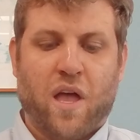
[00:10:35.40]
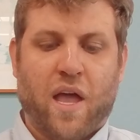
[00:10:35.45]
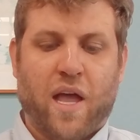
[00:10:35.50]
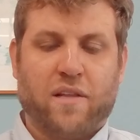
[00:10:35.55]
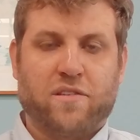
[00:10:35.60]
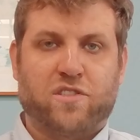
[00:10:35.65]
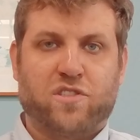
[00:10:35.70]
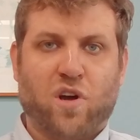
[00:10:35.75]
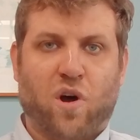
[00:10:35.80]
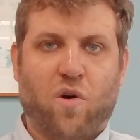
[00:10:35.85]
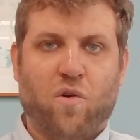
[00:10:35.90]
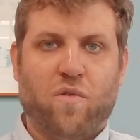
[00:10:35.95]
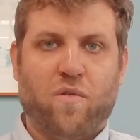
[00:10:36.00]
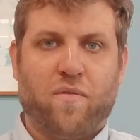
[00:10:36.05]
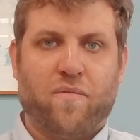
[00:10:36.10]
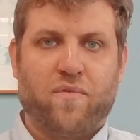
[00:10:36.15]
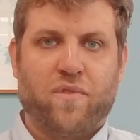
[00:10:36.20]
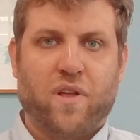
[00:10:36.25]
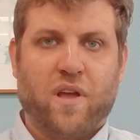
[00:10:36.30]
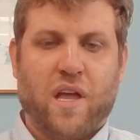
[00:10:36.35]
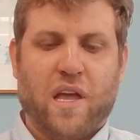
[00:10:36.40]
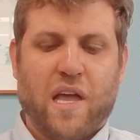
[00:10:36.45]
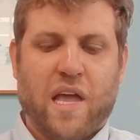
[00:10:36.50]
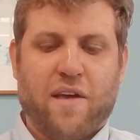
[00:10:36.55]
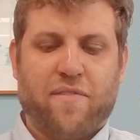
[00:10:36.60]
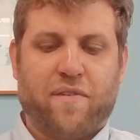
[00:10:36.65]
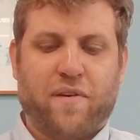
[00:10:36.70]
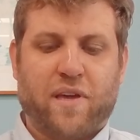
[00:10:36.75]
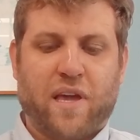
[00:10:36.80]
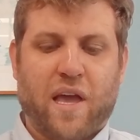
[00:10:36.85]
And so,
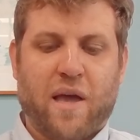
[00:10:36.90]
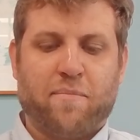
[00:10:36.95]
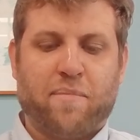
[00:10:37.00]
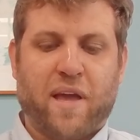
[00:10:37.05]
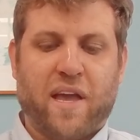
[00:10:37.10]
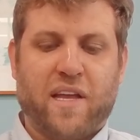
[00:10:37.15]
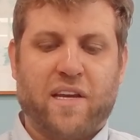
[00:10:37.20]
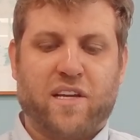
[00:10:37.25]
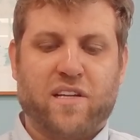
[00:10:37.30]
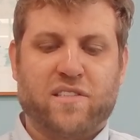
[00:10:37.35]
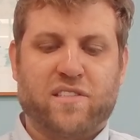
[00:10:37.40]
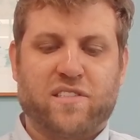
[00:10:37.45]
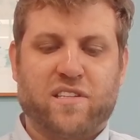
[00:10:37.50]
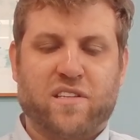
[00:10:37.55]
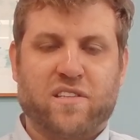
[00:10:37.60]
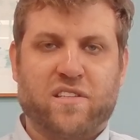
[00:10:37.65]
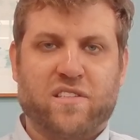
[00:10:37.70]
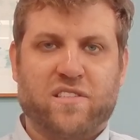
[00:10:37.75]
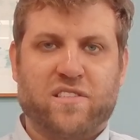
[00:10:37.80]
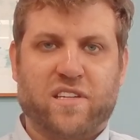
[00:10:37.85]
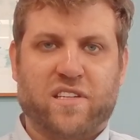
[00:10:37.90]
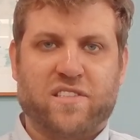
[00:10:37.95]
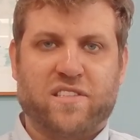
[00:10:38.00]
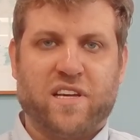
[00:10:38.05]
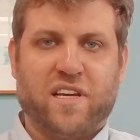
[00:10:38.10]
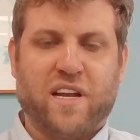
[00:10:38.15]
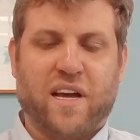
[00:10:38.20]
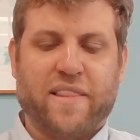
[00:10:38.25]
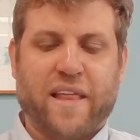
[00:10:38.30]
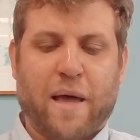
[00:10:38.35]
if a campaign can
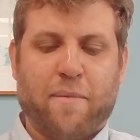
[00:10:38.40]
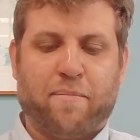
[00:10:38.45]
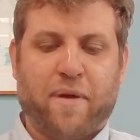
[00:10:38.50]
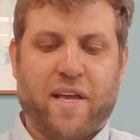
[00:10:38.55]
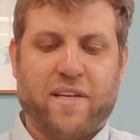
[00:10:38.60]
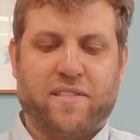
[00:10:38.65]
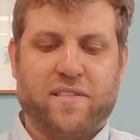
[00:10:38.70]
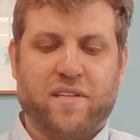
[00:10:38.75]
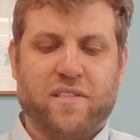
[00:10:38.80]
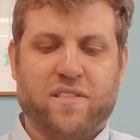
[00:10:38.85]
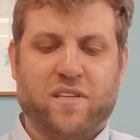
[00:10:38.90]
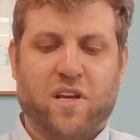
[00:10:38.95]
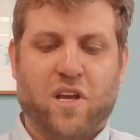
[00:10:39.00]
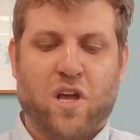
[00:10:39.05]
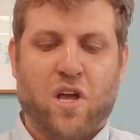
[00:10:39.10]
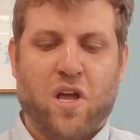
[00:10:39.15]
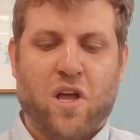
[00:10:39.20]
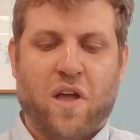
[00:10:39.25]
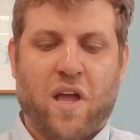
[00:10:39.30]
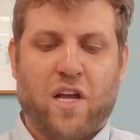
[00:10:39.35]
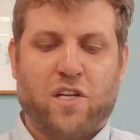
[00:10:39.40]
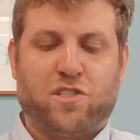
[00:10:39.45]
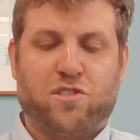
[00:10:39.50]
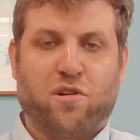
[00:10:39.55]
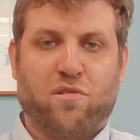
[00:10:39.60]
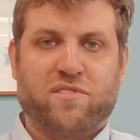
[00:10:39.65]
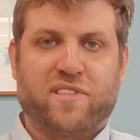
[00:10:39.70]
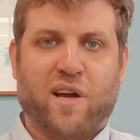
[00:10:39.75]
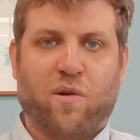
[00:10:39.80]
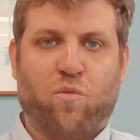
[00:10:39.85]
succeed on that basis, it
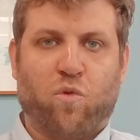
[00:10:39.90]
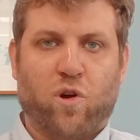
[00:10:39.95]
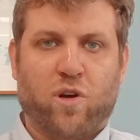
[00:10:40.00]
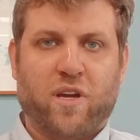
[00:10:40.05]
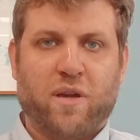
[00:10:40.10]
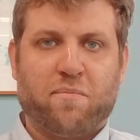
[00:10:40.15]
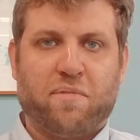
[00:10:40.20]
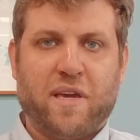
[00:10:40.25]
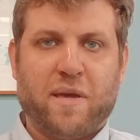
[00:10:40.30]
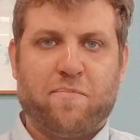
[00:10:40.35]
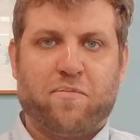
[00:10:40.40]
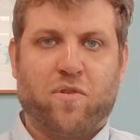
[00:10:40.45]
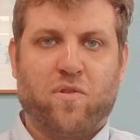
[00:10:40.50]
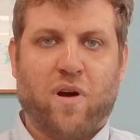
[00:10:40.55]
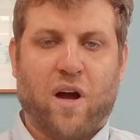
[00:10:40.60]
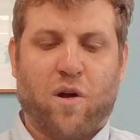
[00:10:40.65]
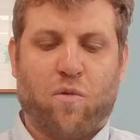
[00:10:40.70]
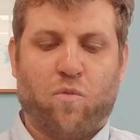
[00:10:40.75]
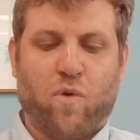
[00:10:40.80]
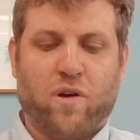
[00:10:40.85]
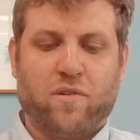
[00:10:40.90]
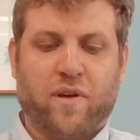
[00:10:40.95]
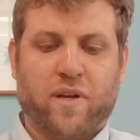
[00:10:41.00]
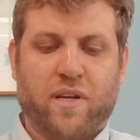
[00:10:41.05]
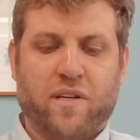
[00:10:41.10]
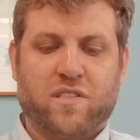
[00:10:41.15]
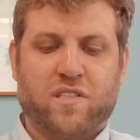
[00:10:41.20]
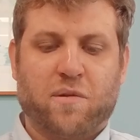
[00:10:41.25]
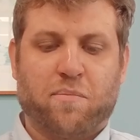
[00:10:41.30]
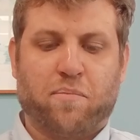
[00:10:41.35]
shows that working people are
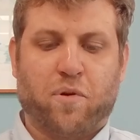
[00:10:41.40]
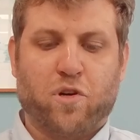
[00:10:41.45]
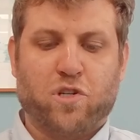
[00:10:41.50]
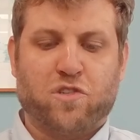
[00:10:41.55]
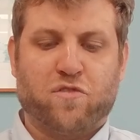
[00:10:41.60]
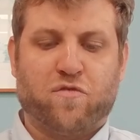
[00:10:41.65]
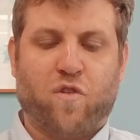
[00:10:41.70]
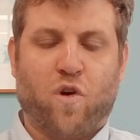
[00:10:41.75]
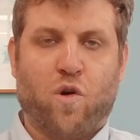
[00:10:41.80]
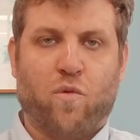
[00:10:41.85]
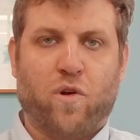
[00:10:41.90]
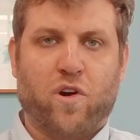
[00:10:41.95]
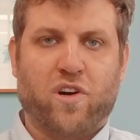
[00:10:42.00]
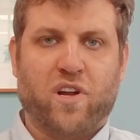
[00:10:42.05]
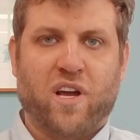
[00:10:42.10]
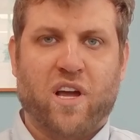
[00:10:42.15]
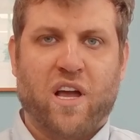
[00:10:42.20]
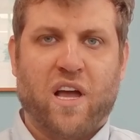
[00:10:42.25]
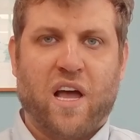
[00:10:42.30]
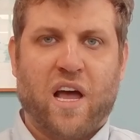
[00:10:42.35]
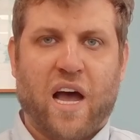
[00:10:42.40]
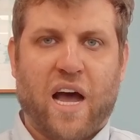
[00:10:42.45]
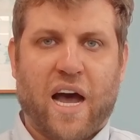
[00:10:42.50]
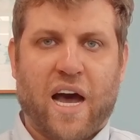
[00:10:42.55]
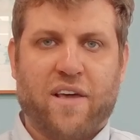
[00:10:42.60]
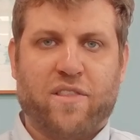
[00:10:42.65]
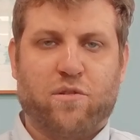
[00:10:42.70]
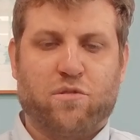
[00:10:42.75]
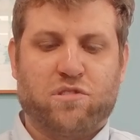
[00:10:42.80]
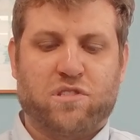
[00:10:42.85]
willing to push forward
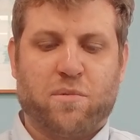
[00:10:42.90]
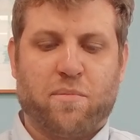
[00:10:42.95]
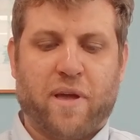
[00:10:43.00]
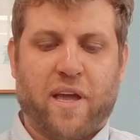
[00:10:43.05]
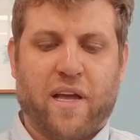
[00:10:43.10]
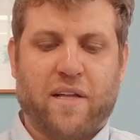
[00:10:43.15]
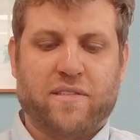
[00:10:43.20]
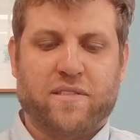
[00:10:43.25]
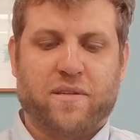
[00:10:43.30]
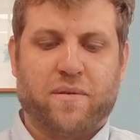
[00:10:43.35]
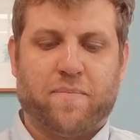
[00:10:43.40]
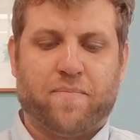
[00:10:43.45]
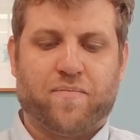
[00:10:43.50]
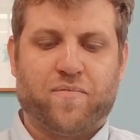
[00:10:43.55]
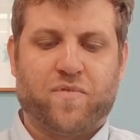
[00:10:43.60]
on those demands.